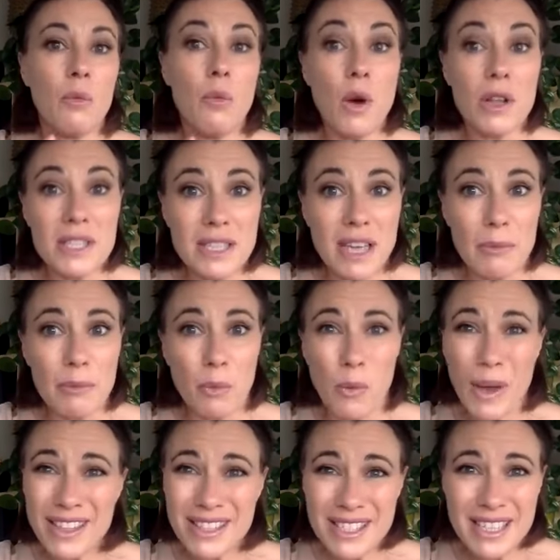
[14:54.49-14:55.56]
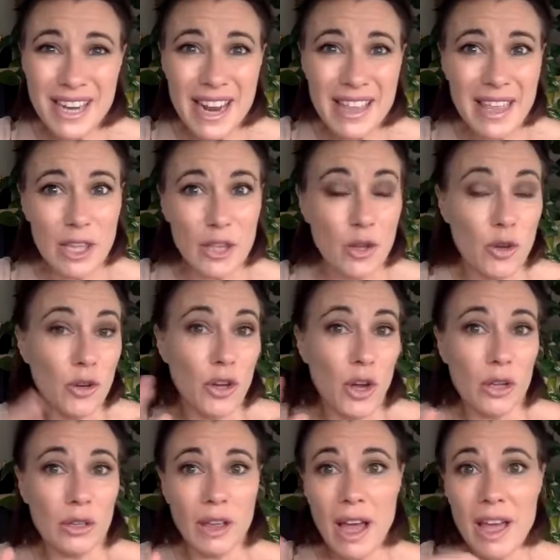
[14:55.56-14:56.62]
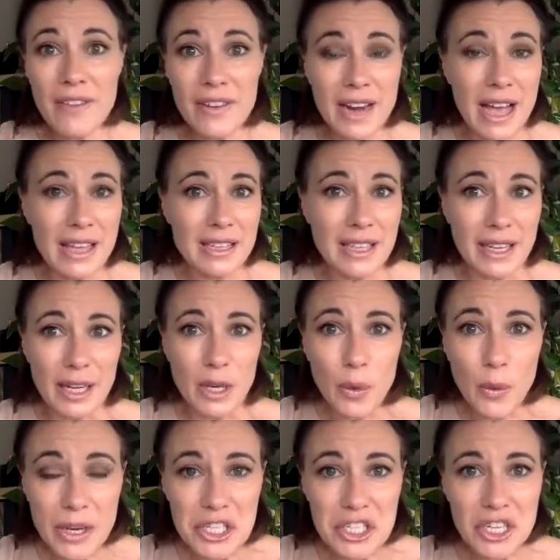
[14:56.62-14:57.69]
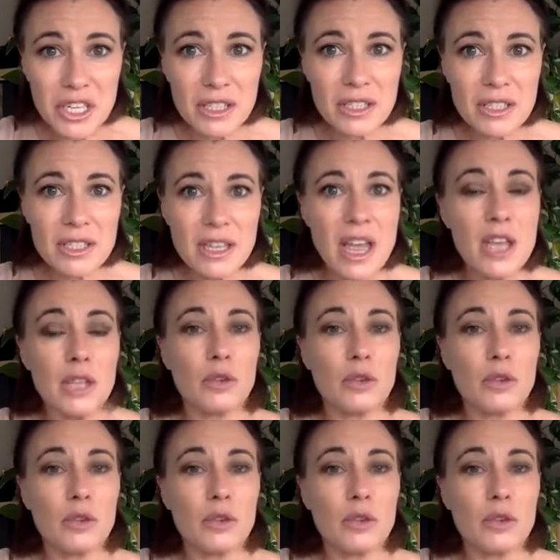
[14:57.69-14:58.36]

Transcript: whatsapp wednesday that you could go live and ask any questions